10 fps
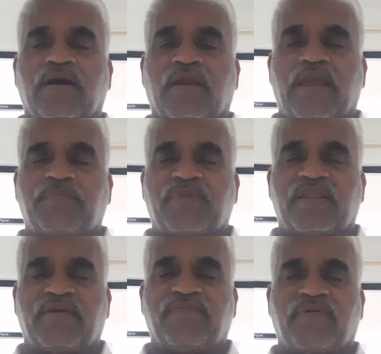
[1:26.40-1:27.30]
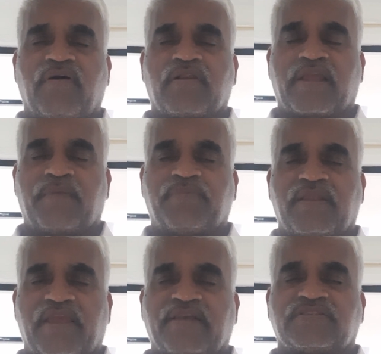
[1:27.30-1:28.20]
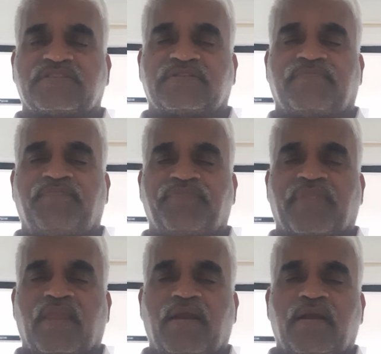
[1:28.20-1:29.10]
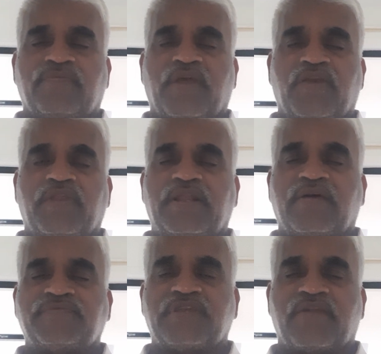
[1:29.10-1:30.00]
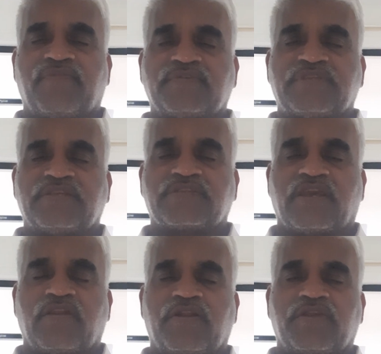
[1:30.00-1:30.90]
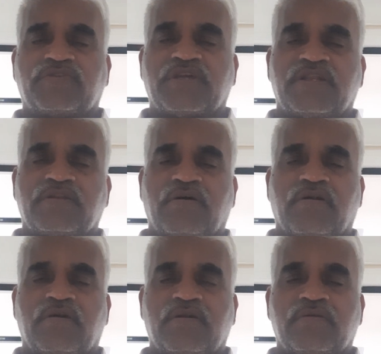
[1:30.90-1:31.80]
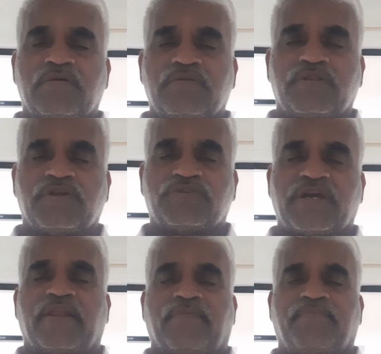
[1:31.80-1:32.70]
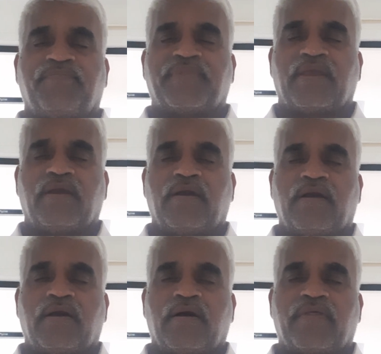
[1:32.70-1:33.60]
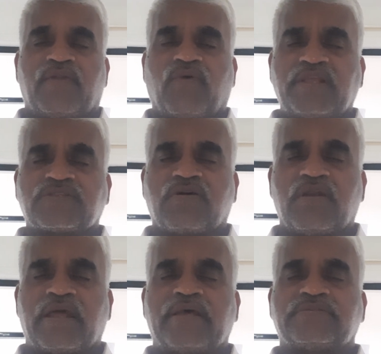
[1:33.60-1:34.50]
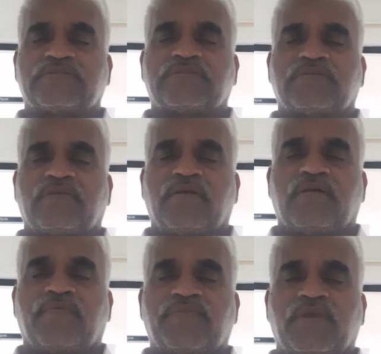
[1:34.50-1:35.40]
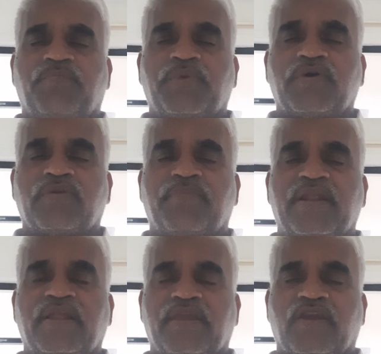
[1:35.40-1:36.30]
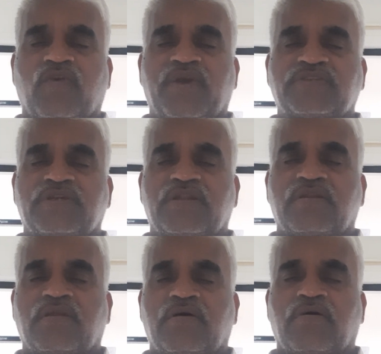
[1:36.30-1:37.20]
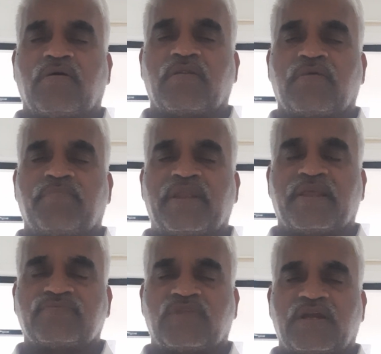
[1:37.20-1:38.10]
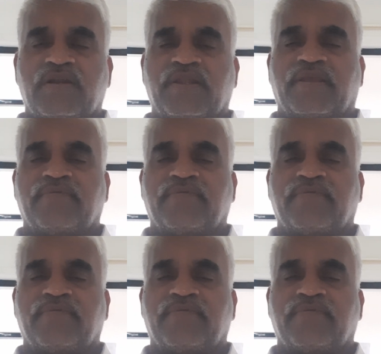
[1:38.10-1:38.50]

capital F or capital S. The unit of shear force is kilonewton or Newton. Then what is called as the pure bending equation or bending theory.